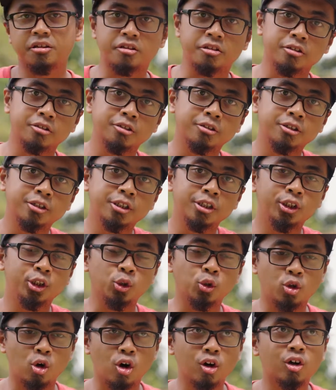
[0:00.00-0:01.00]
so
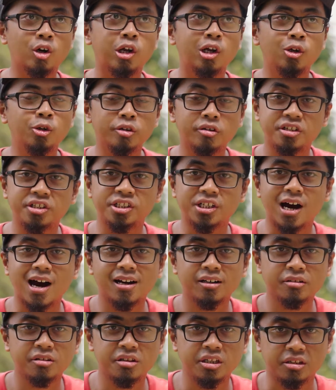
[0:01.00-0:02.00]
to conclude the
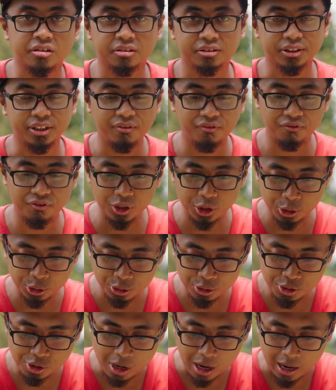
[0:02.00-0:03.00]
R6
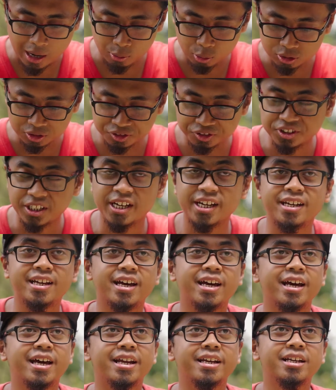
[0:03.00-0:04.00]
review, I would say
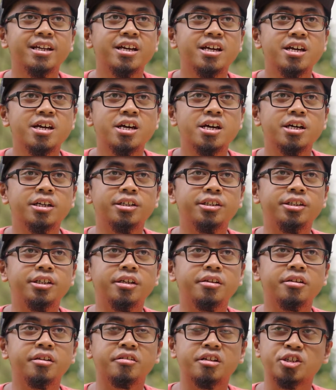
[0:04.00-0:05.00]
that
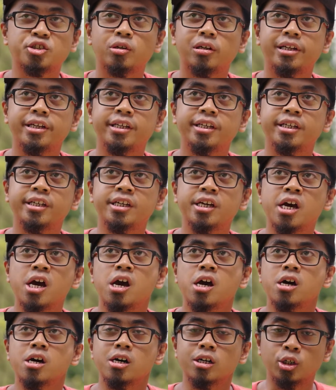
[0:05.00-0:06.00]
this is actually
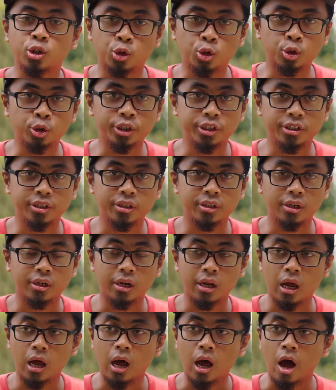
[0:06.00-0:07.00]
a good,
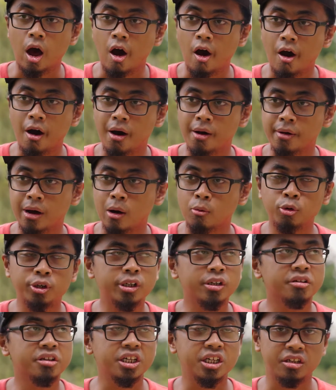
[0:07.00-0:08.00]
I
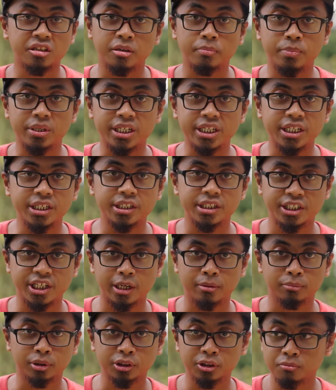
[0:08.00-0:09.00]
wouldn't say it's a beginner
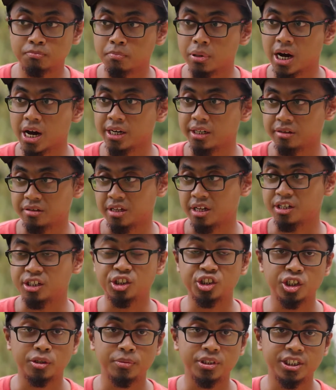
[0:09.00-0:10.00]
camera, but it's an
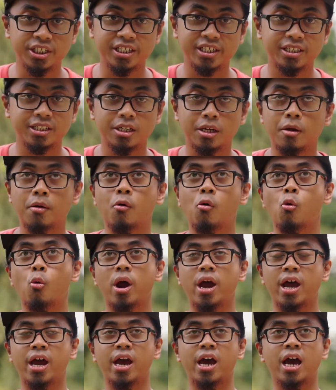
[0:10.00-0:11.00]
intermediate
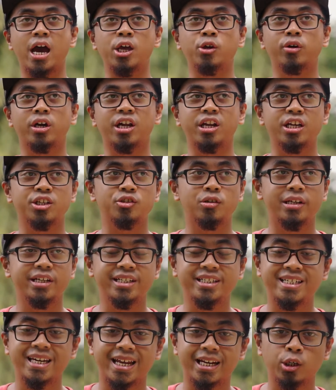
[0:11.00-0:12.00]
where you can
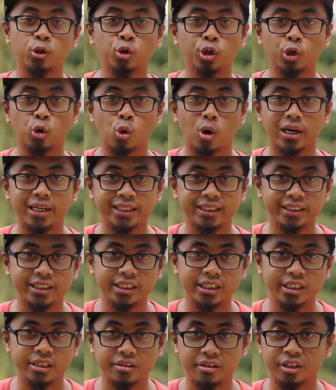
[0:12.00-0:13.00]
actually get good
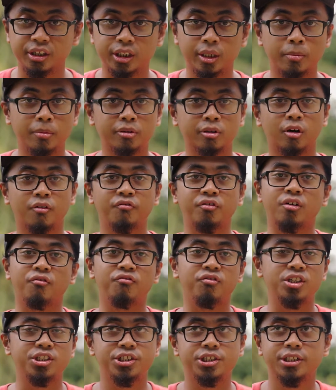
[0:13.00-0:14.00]
qualities in terms of the
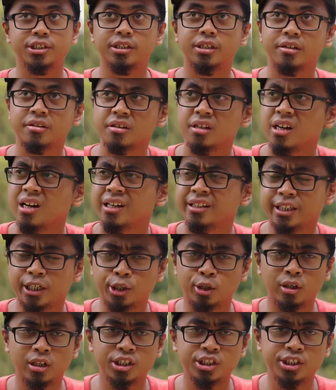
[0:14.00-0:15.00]
features,
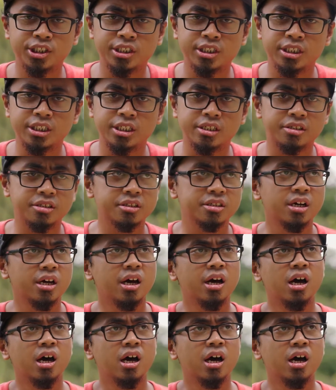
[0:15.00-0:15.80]
technologies,